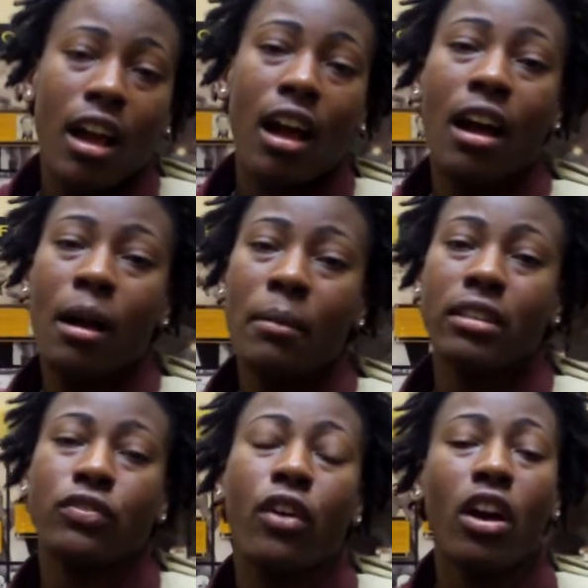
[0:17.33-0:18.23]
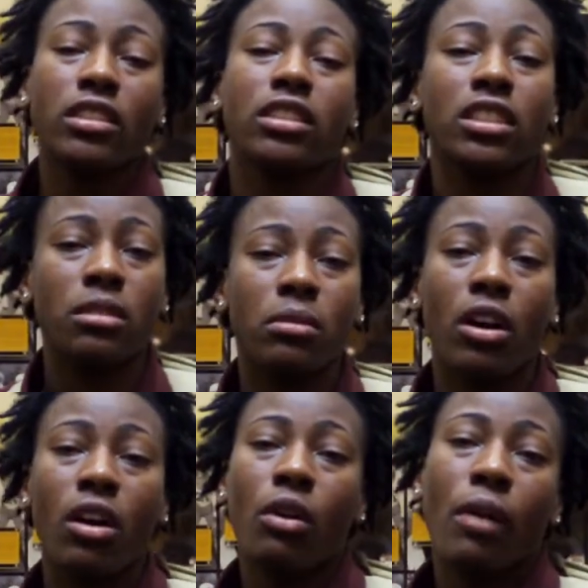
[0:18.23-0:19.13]
As far as the gym
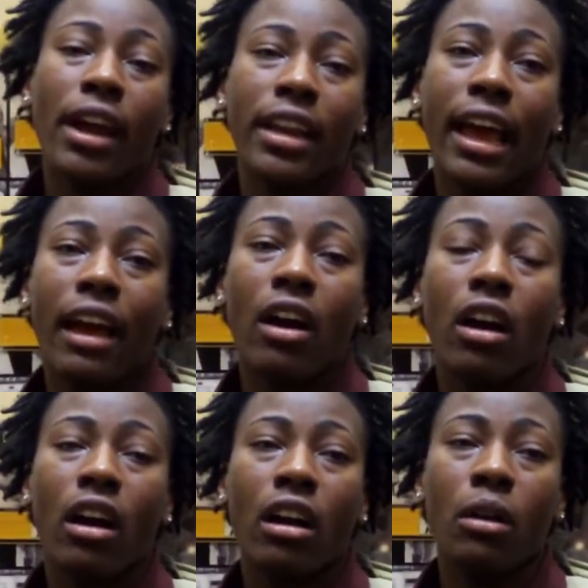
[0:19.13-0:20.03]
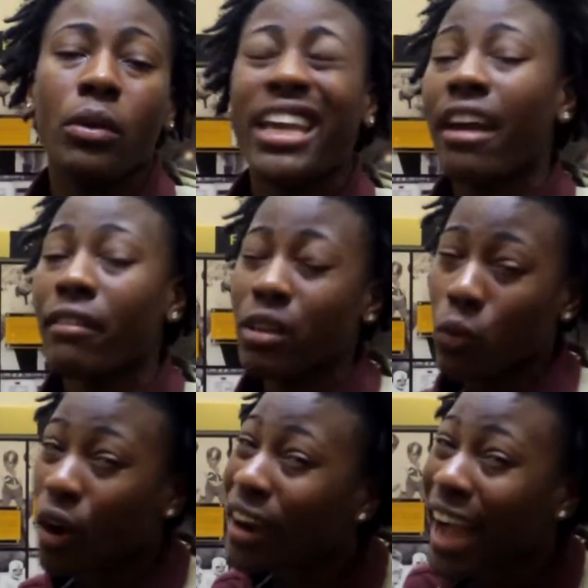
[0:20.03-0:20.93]
go right now, we can't really
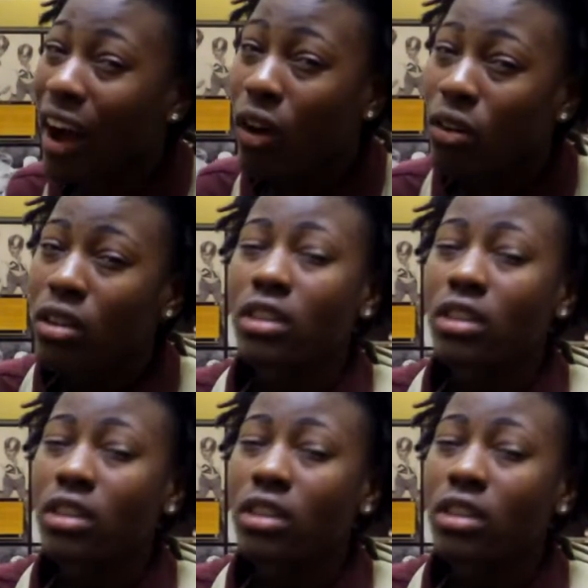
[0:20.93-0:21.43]
work out,